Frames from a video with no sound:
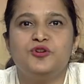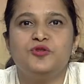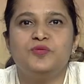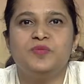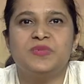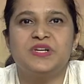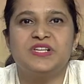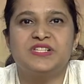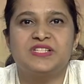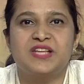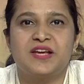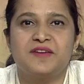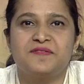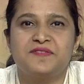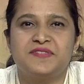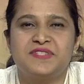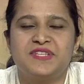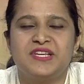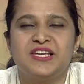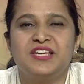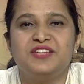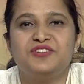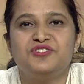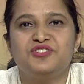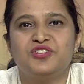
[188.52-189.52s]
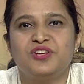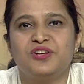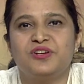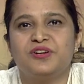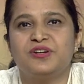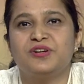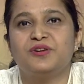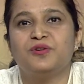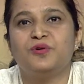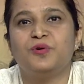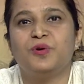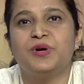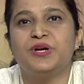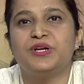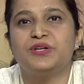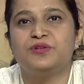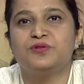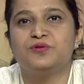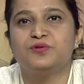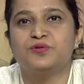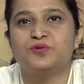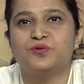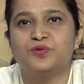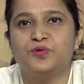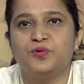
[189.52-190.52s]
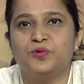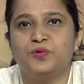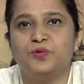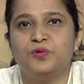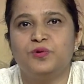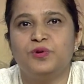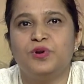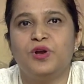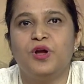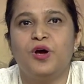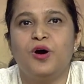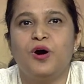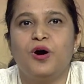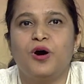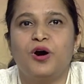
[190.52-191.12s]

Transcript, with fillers: You must have seen children going to school